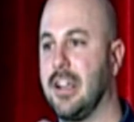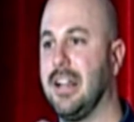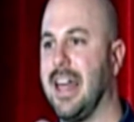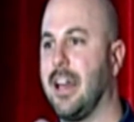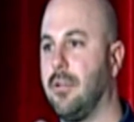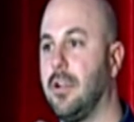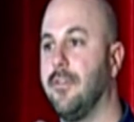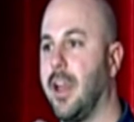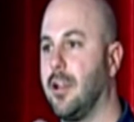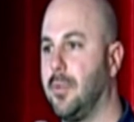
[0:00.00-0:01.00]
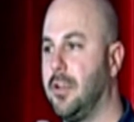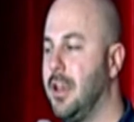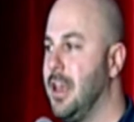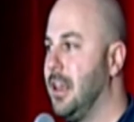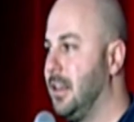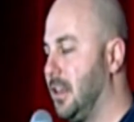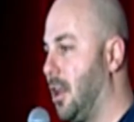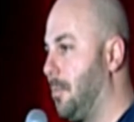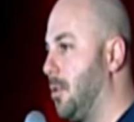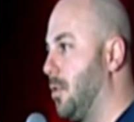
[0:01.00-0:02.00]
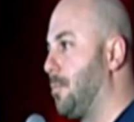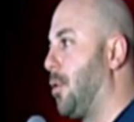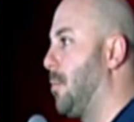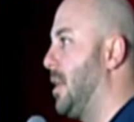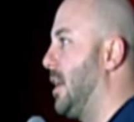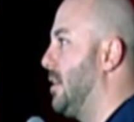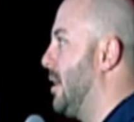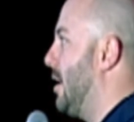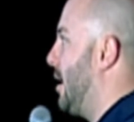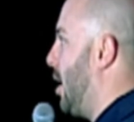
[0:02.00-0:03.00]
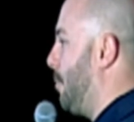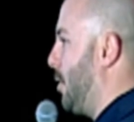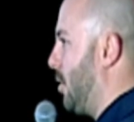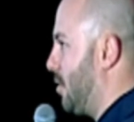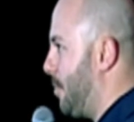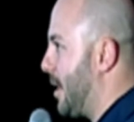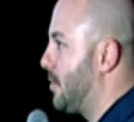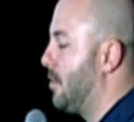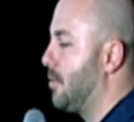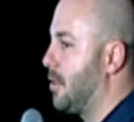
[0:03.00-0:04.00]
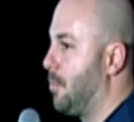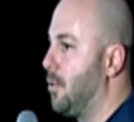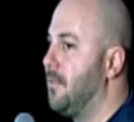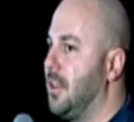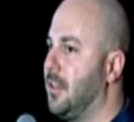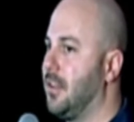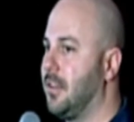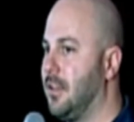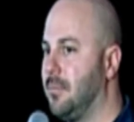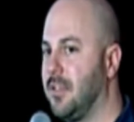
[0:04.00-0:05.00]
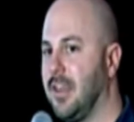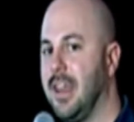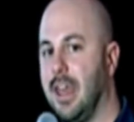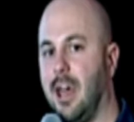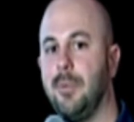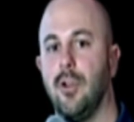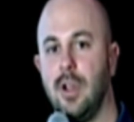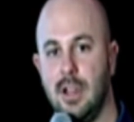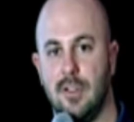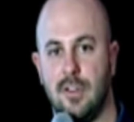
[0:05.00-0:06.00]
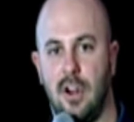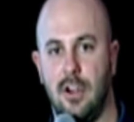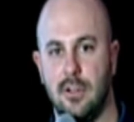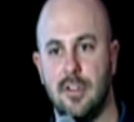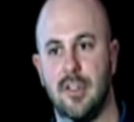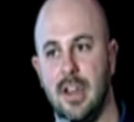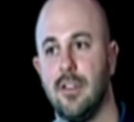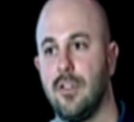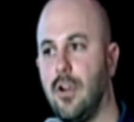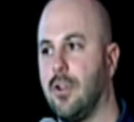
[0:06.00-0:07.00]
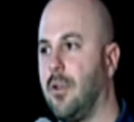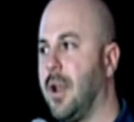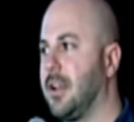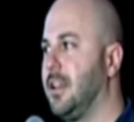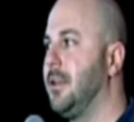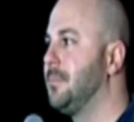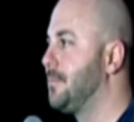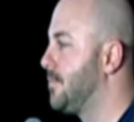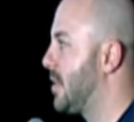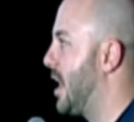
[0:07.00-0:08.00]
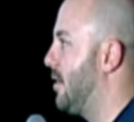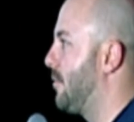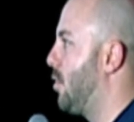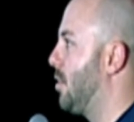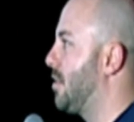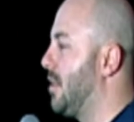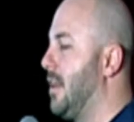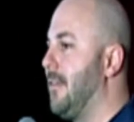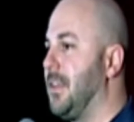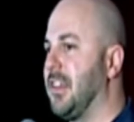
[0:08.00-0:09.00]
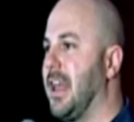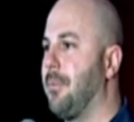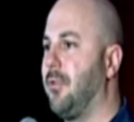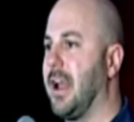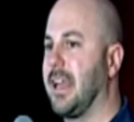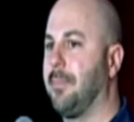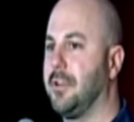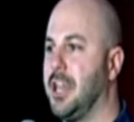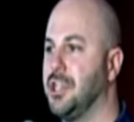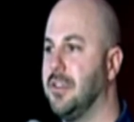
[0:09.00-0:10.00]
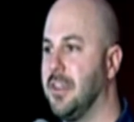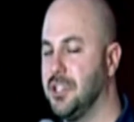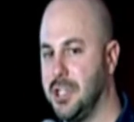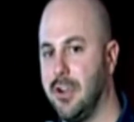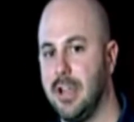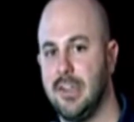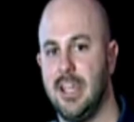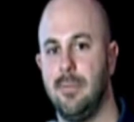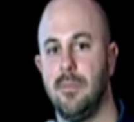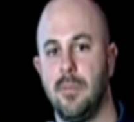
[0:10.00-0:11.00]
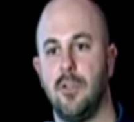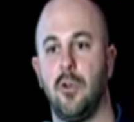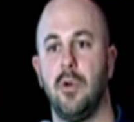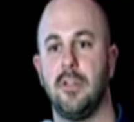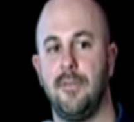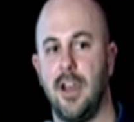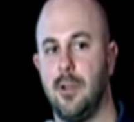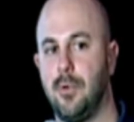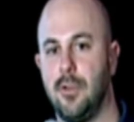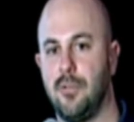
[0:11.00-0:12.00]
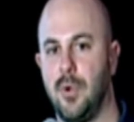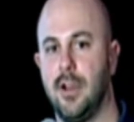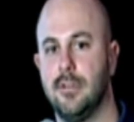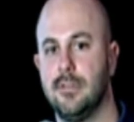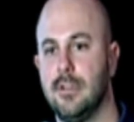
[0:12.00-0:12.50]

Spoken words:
collateral available to help you with permitting, help your inspectors approve these systems, help your installers install correctly, and of course, the SnapNrack Applications Engineering team is always available as well.